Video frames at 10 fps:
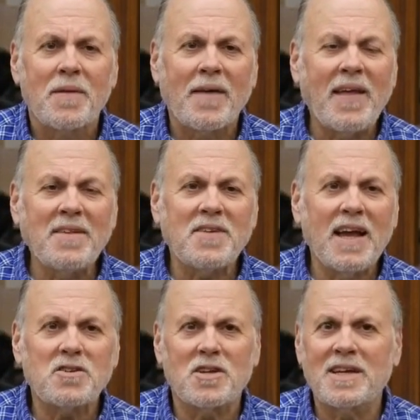And that's
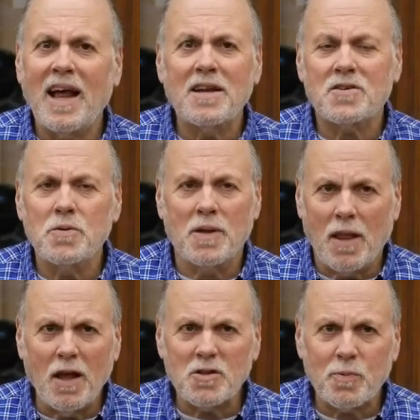actually not to a
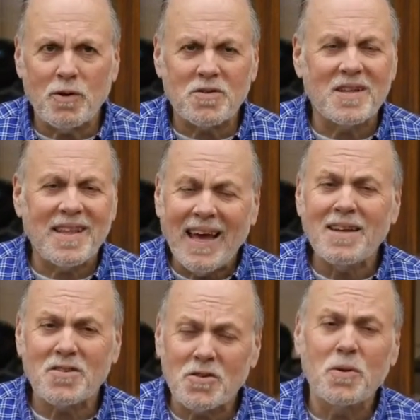lost person,
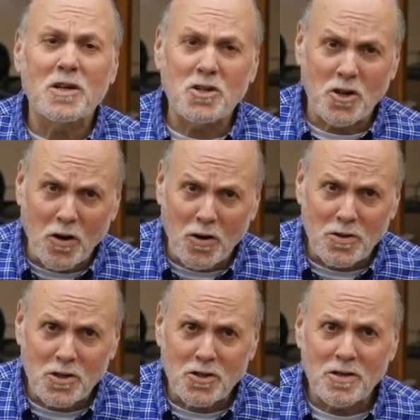that is to a
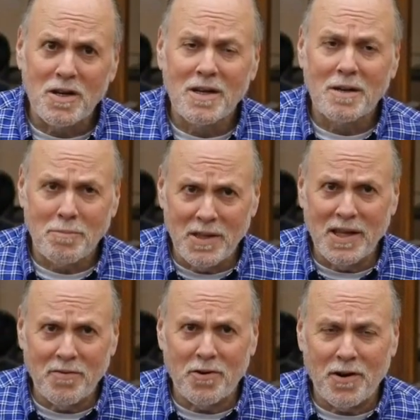church,
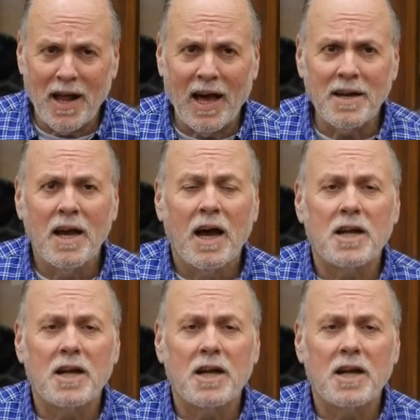believe it or not.